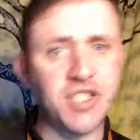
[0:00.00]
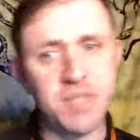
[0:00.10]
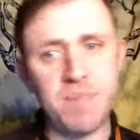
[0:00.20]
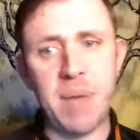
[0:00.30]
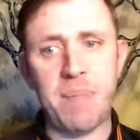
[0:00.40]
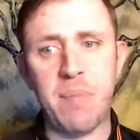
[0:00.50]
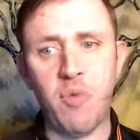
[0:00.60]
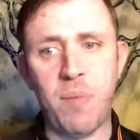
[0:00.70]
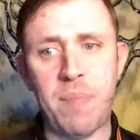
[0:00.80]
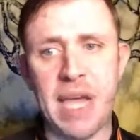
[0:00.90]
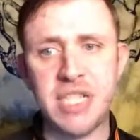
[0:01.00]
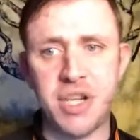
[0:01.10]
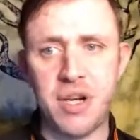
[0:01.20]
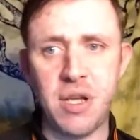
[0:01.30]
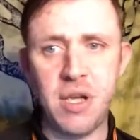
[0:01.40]
Just be a bit more
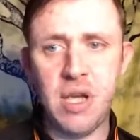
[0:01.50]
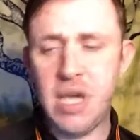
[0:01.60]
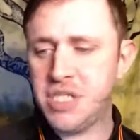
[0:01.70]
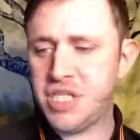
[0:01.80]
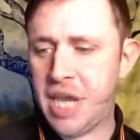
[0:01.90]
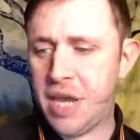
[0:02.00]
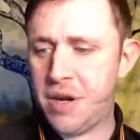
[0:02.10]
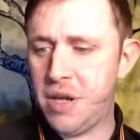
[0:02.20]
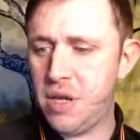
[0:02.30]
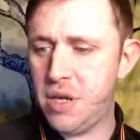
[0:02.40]
patient, Zane.